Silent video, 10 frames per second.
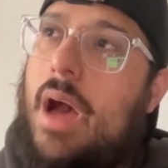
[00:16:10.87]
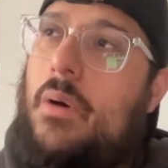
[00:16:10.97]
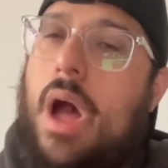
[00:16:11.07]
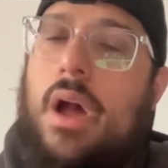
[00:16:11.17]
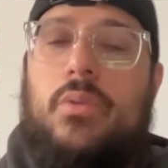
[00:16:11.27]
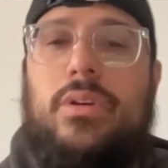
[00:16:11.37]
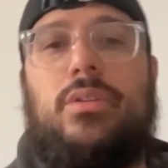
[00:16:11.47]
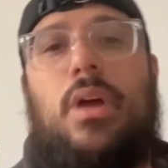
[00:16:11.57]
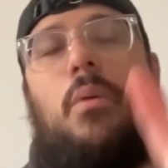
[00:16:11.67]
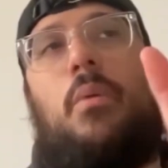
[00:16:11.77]
I
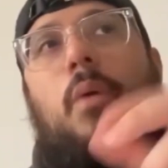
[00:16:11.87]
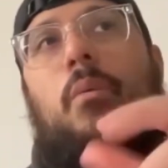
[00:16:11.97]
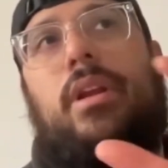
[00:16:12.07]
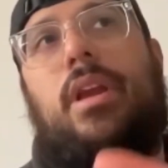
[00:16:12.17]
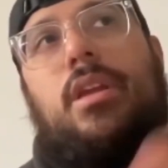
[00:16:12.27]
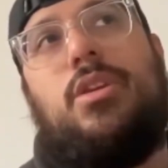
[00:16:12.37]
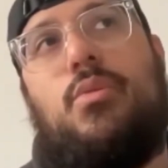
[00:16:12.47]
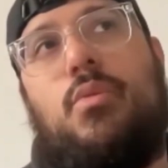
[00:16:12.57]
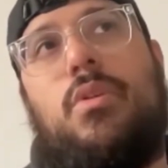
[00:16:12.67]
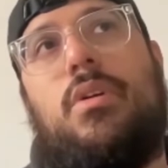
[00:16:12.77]
want to get
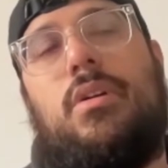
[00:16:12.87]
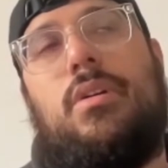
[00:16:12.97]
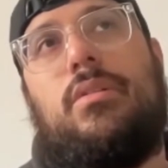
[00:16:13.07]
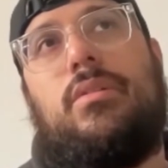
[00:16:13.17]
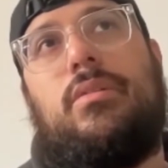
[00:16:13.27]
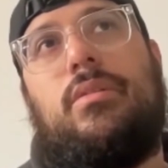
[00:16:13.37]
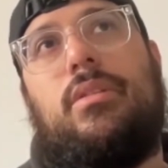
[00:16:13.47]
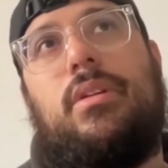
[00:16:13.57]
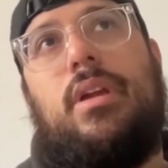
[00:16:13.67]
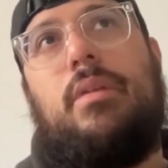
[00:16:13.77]
your
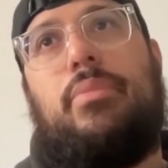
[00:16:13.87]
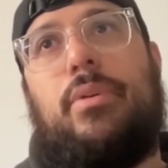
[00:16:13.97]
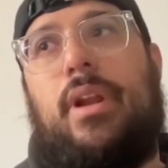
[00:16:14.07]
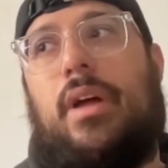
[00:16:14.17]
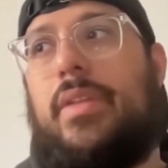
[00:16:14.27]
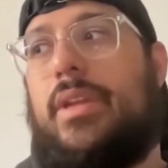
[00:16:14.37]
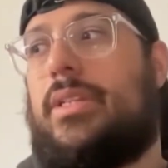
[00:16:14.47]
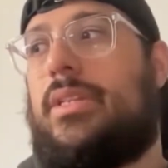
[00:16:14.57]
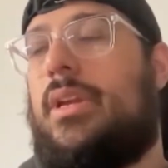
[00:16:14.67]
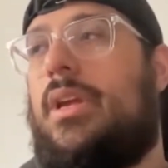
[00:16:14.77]
input on
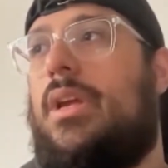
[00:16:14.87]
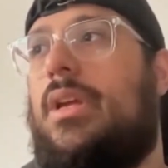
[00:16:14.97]
this,